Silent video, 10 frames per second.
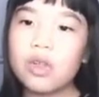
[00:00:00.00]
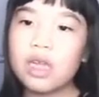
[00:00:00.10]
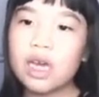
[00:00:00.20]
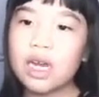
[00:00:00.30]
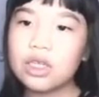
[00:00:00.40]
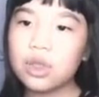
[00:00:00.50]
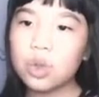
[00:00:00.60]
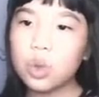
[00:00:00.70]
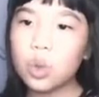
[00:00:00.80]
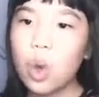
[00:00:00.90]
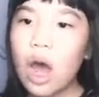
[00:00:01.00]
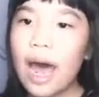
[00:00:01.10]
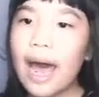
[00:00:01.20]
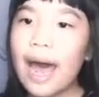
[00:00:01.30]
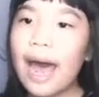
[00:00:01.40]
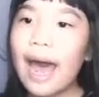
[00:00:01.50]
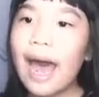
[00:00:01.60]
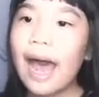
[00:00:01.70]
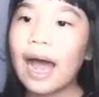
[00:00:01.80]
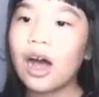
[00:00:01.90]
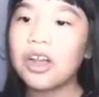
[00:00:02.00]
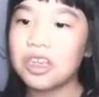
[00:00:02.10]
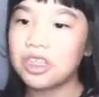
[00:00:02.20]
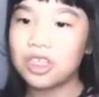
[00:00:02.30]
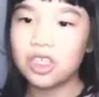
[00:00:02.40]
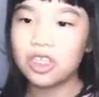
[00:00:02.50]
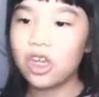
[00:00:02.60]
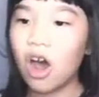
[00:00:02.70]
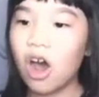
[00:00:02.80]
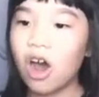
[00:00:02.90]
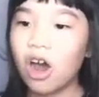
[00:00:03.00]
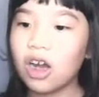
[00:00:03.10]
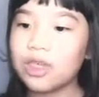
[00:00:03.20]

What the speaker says: let it dry on the stars